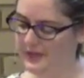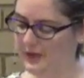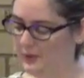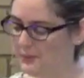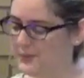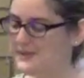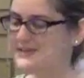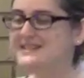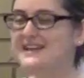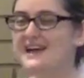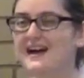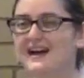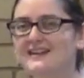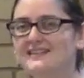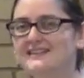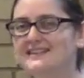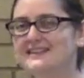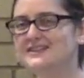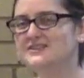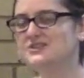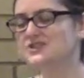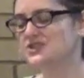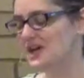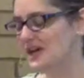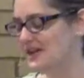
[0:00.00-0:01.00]
We
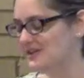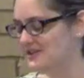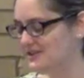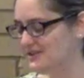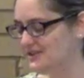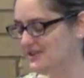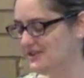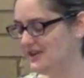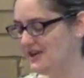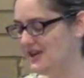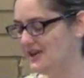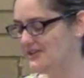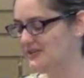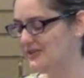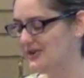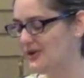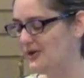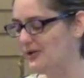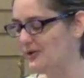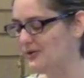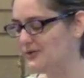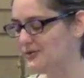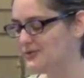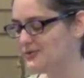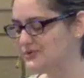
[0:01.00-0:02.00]
tell each other and
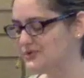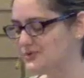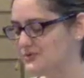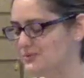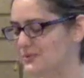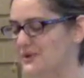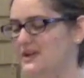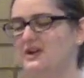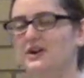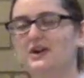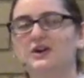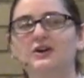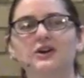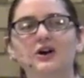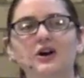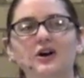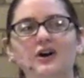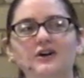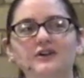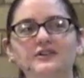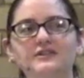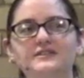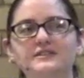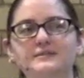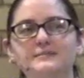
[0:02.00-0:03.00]
those we are
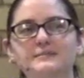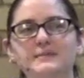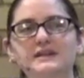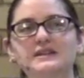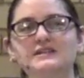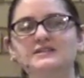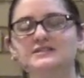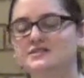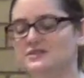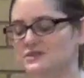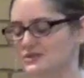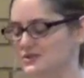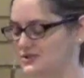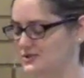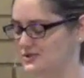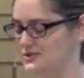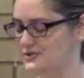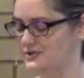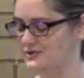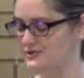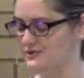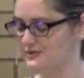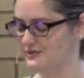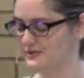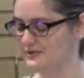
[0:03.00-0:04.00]
called to minister
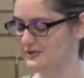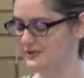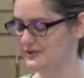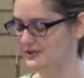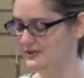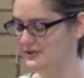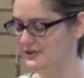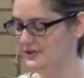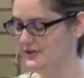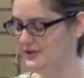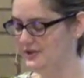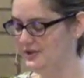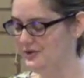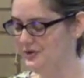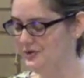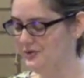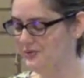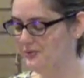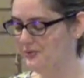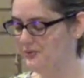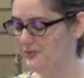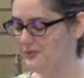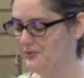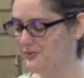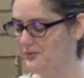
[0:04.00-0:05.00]
to,
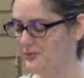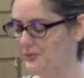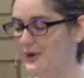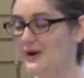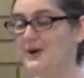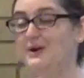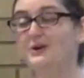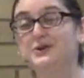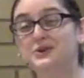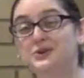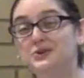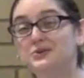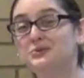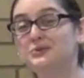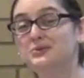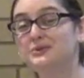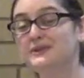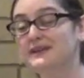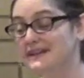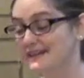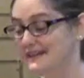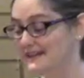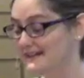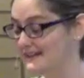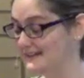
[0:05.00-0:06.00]
where
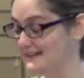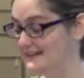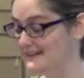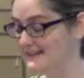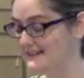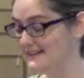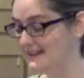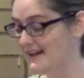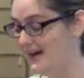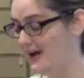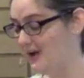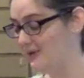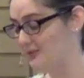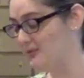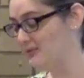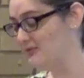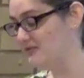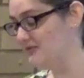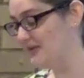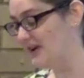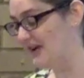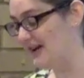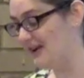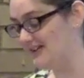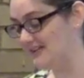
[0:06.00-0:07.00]
you lead, I will
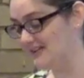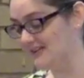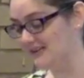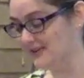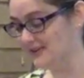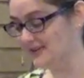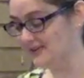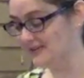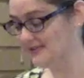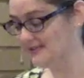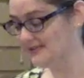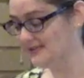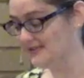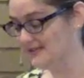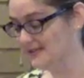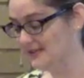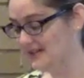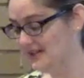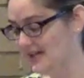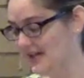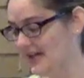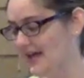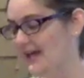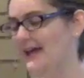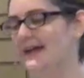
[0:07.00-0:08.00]
follow.
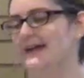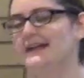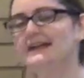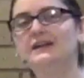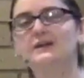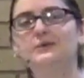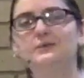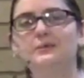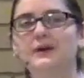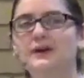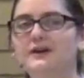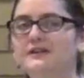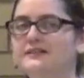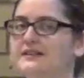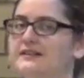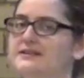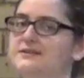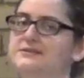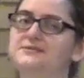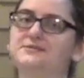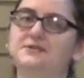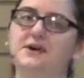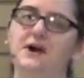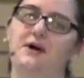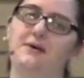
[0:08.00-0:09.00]
Anywhere
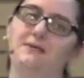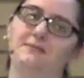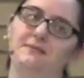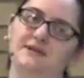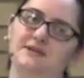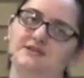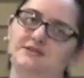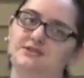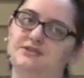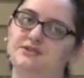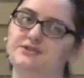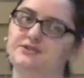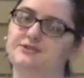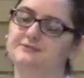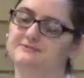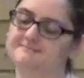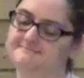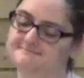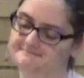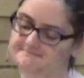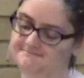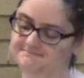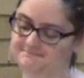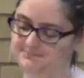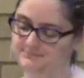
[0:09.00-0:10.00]
that you tell me
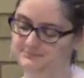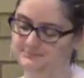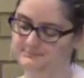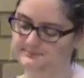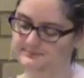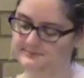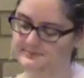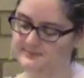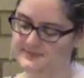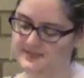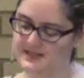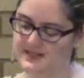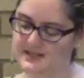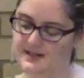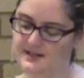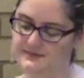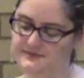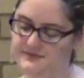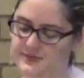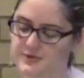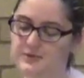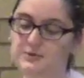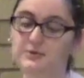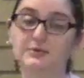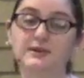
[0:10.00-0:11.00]
to.
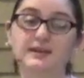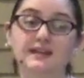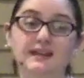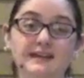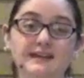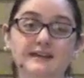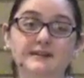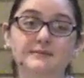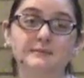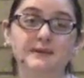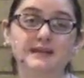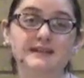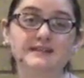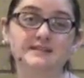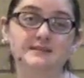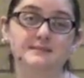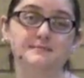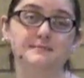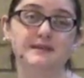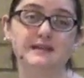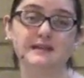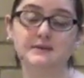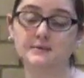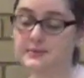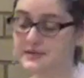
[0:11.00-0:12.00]
If you need me to
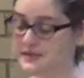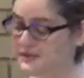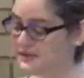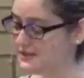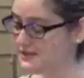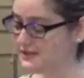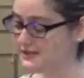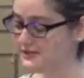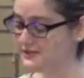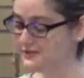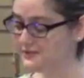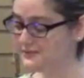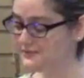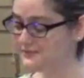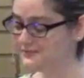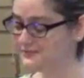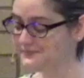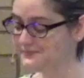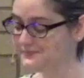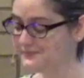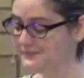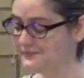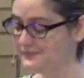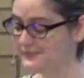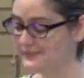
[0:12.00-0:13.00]
be with
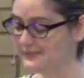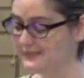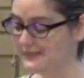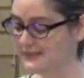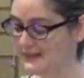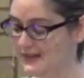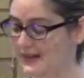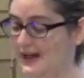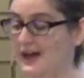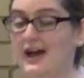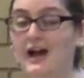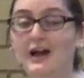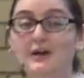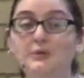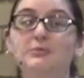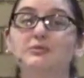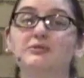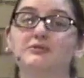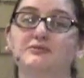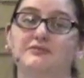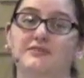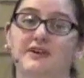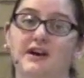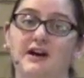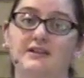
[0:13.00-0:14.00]
you, I
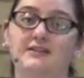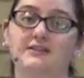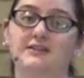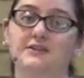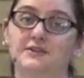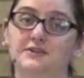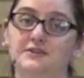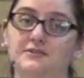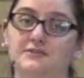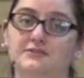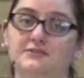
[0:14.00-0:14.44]
will follow